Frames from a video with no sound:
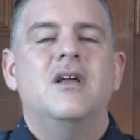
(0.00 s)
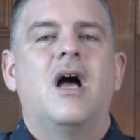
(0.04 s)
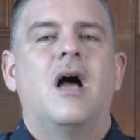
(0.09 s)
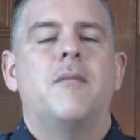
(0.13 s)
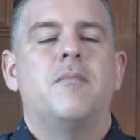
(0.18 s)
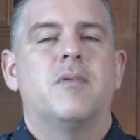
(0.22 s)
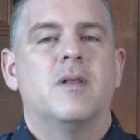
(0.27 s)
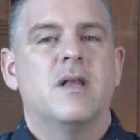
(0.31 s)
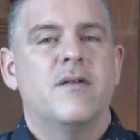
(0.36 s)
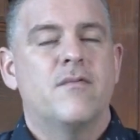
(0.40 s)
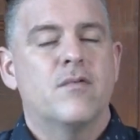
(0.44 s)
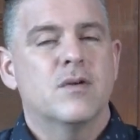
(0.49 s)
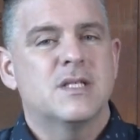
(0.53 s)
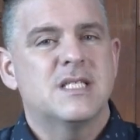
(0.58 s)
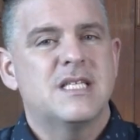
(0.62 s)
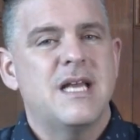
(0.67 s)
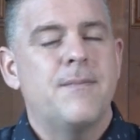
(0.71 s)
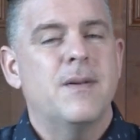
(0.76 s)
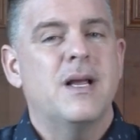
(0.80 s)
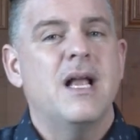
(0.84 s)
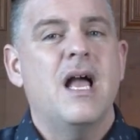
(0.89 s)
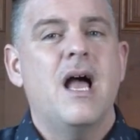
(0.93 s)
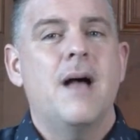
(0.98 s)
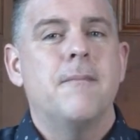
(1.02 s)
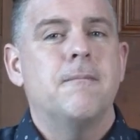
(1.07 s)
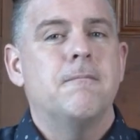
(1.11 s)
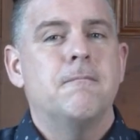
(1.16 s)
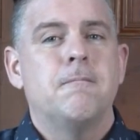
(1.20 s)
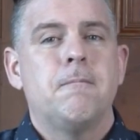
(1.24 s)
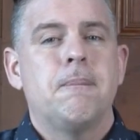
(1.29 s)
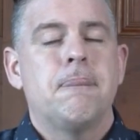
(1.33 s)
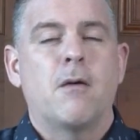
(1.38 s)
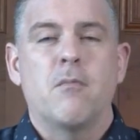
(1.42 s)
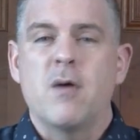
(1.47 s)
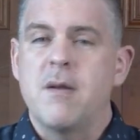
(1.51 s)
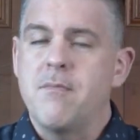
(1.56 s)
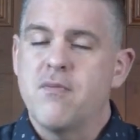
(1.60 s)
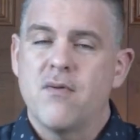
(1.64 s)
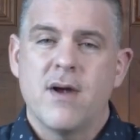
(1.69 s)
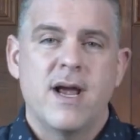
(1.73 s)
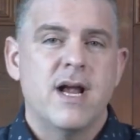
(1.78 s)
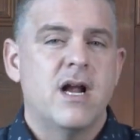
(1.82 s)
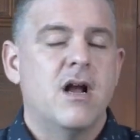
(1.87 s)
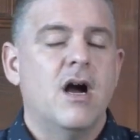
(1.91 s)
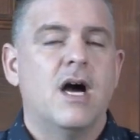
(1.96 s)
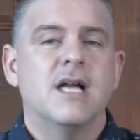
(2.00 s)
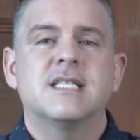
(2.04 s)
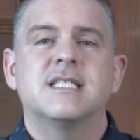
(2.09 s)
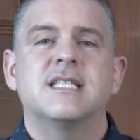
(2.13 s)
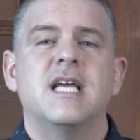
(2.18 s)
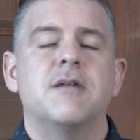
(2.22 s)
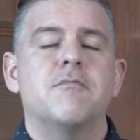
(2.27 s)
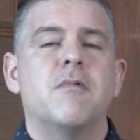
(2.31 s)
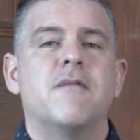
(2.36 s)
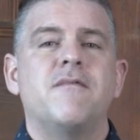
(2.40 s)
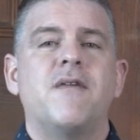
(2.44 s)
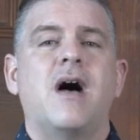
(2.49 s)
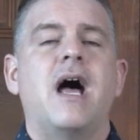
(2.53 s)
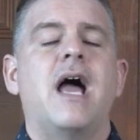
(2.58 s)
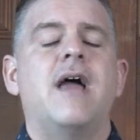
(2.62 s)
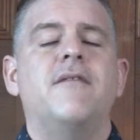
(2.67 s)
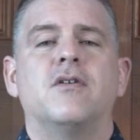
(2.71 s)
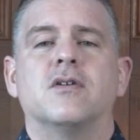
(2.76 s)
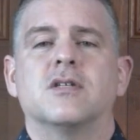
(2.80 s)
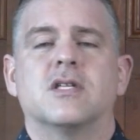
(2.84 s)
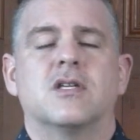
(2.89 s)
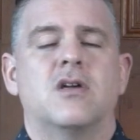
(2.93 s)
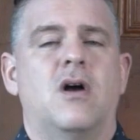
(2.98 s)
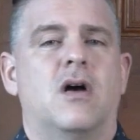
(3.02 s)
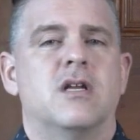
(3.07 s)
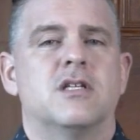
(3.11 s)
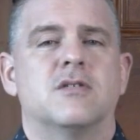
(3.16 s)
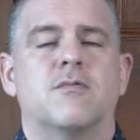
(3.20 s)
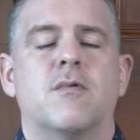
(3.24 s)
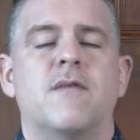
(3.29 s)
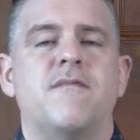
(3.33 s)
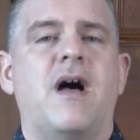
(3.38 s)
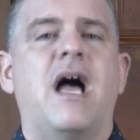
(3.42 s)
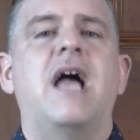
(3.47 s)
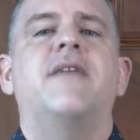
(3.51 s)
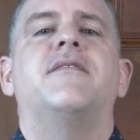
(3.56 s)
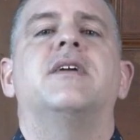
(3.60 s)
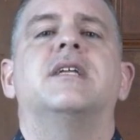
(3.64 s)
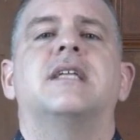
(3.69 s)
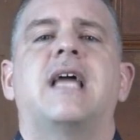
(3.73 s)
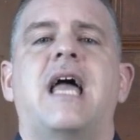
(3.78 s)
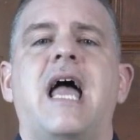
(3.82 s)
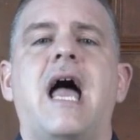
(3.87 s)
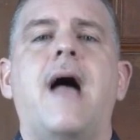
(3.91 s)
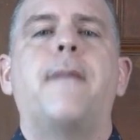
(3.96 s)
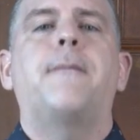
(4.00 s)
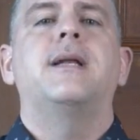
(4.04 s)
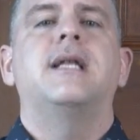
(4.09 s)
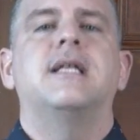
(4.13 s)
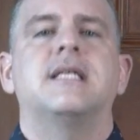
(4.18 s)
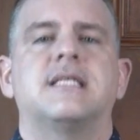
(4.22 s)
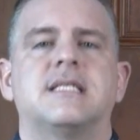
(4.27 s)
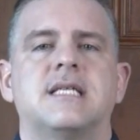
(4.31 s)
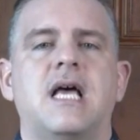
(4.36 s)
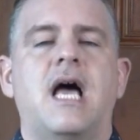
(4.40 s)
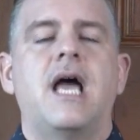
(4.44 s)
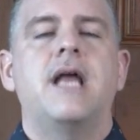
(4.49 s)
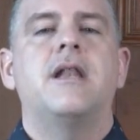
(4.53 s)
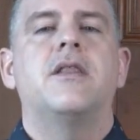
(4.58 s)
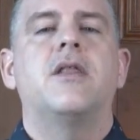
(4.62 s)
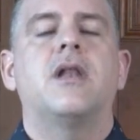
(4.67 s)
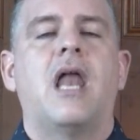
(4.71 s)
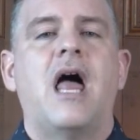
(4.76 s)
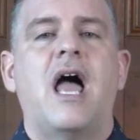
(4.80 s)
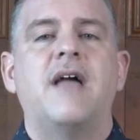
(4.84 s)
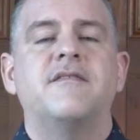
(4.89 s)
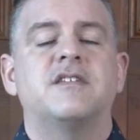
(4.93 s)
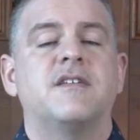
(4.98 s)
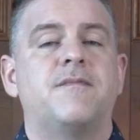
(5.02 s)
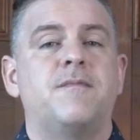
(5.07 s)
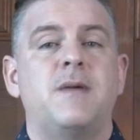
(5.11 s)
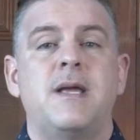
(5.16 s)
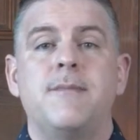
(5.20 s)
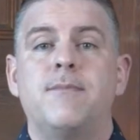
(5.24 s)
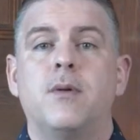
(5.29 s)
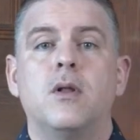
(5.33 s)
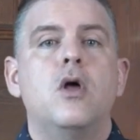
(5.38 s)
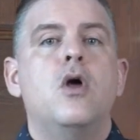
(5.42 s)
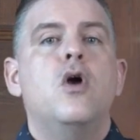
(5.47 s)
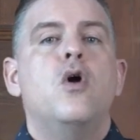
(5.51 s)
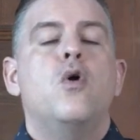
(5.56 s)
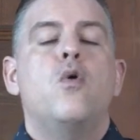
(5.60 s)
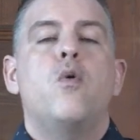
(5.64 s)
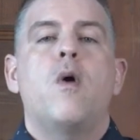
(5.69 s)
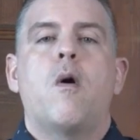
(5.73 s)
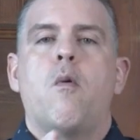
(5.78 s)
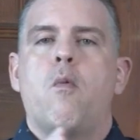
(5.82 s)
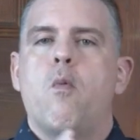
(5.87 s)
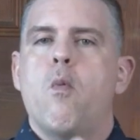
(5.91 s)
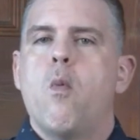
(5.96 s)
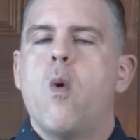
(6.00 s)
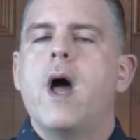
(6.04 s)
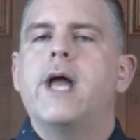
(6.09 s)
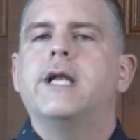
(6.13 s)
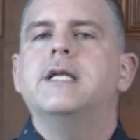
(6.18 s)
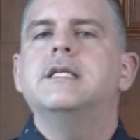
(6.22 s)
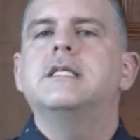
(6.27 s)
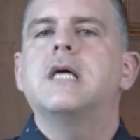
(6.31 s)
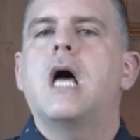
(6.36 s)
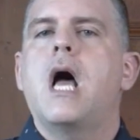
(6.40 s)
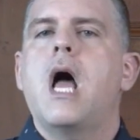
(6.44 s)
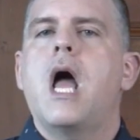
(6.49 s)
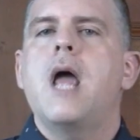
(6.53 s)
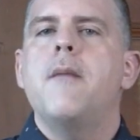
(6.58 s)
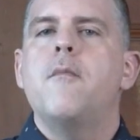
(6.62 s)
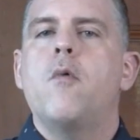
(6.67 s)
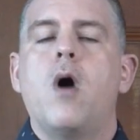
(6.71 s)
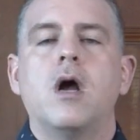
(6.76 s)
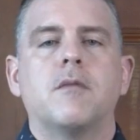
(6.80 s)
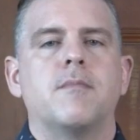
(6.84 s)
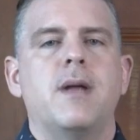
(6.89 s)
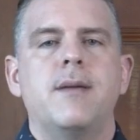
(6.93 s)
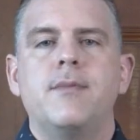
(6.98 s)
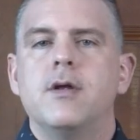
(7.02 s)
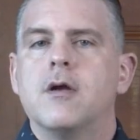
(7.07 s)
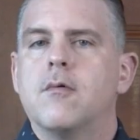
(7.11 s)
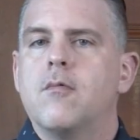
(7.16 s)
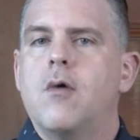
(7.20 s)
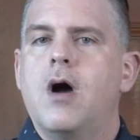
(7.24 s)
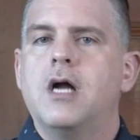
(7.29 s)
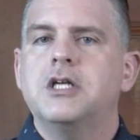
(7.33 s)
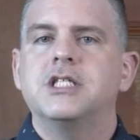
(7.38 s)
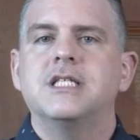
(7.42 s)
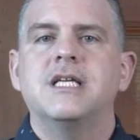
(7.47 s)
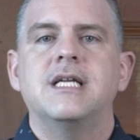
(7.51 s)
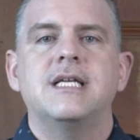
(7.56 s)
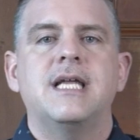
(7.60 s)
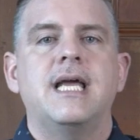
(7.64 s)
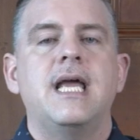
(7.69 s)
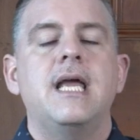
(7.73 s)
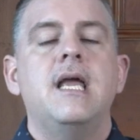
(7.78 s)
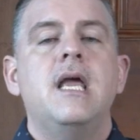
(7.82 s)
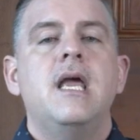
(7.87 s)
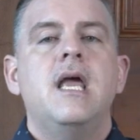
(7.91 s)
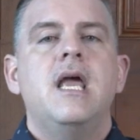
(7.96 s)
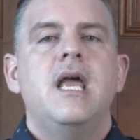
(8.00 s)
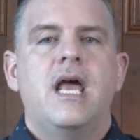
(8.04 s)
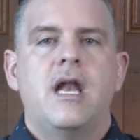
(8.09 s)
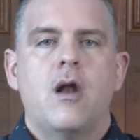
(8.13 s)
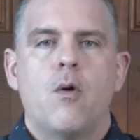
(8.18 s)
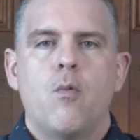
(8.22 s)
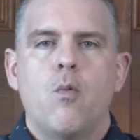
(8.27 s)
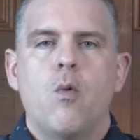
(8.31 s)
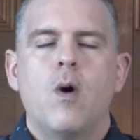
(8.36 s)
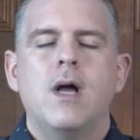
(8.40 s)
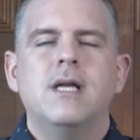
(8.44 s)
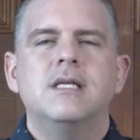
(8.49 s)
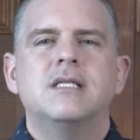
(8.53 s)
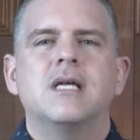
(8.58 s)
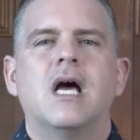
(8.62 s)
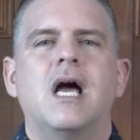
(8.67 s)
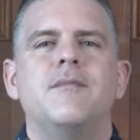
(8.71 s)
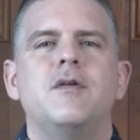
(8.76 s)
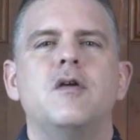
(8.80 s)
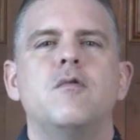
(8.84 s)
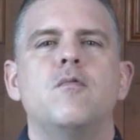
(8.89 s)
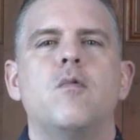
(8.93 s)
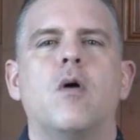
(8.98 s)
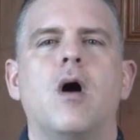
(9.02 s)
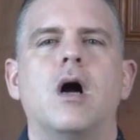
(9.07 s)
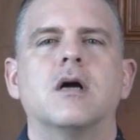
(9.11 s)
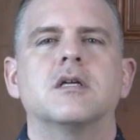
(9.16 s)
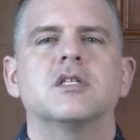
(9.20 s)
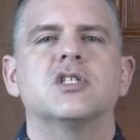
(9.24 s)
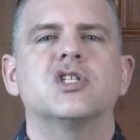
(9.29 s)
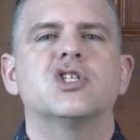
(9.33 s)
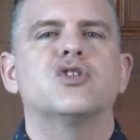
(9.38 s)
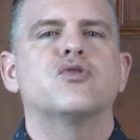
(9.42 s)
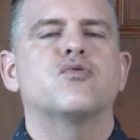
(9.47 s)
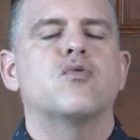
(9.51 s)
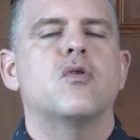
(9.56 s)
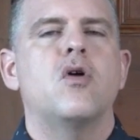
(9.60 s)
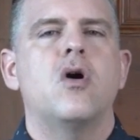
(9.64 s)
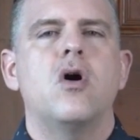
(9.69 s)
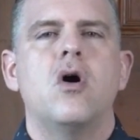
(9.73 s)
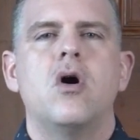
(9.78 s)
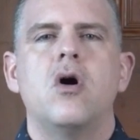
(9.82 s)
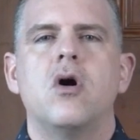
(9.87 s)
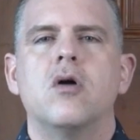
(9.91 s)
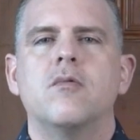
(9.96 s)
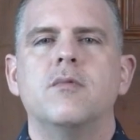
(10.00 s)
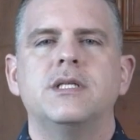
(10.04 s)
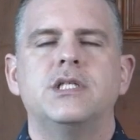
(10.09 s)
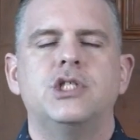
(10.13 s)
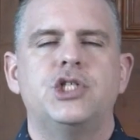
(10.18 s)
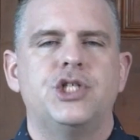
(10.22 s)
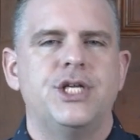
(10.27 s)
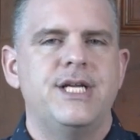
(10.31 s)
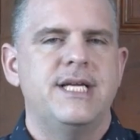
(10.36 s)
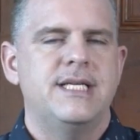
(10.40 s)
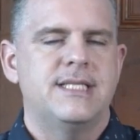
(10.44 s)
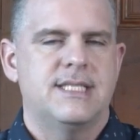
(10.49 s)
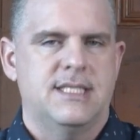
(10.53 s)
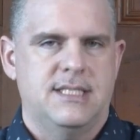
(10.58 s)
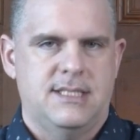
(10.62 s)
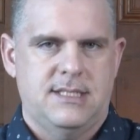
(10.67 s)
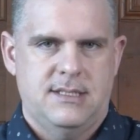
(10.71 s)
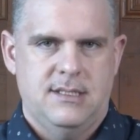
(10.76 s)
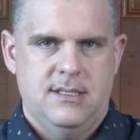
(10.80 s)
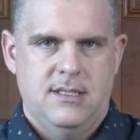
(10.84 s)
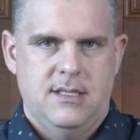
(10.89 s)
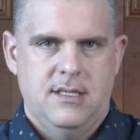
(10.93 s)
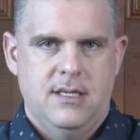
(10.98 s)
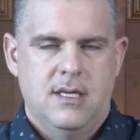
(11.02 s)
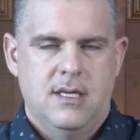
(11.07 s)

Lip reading: I believe we're stepping up. We pray God send revivals, cause a reviving to happen inside the lives of people who at one time walk, maybe you're watching today, and at one time you walk strong with Jesus.